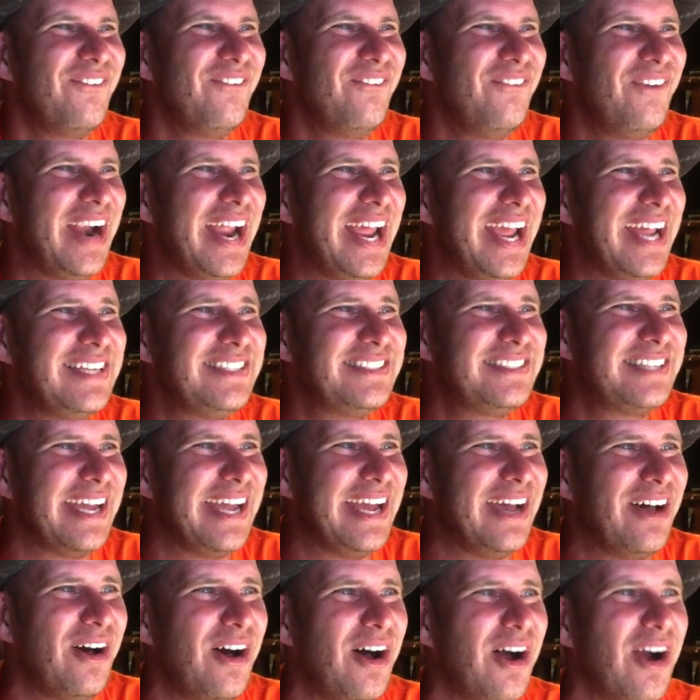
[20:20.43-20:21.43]
Red
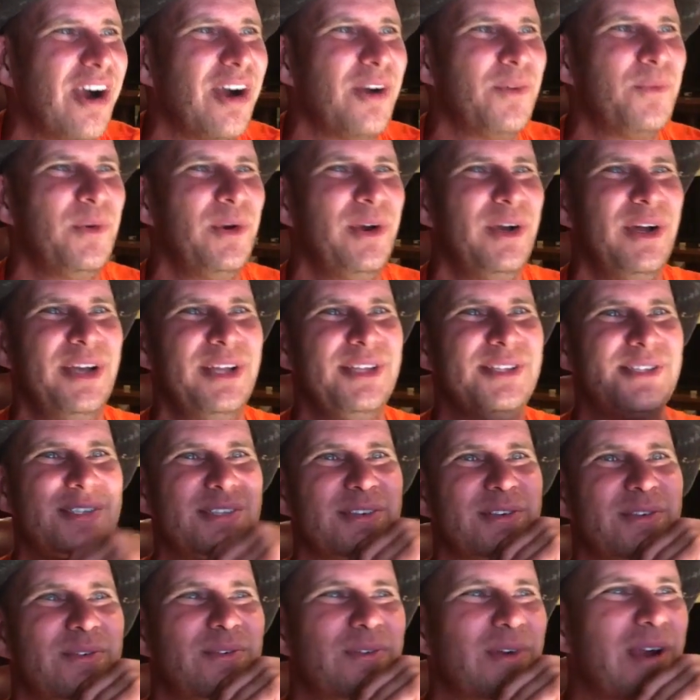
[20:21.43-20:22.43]
Tail
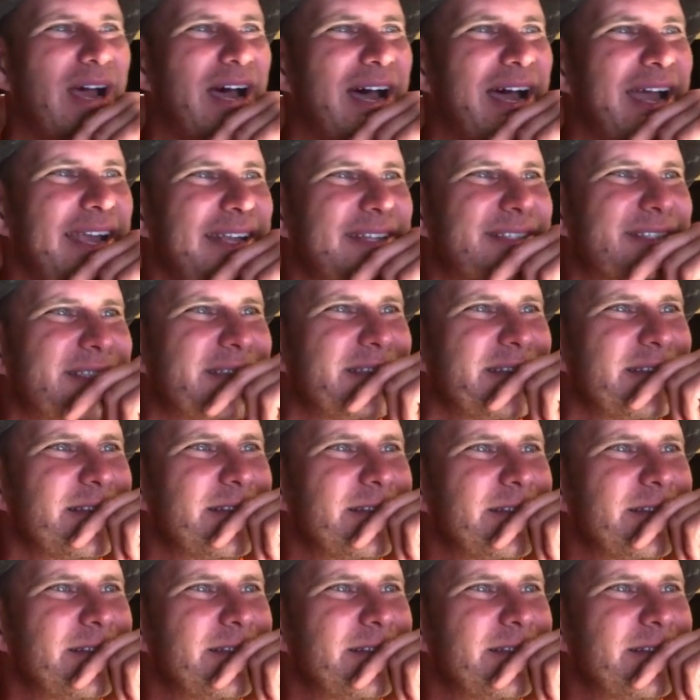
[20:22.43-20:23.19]
Hardwoods writes,